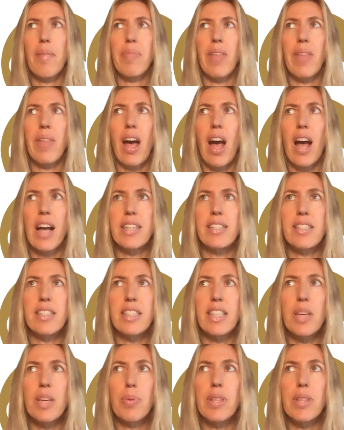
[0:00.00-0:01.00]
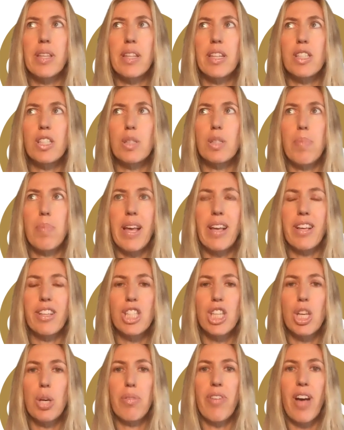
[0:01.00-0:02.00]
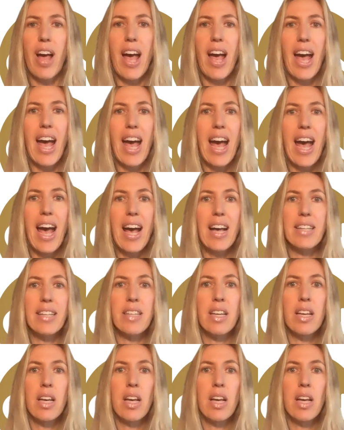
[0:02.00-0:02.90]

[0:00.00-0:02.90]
I see within the space, who have had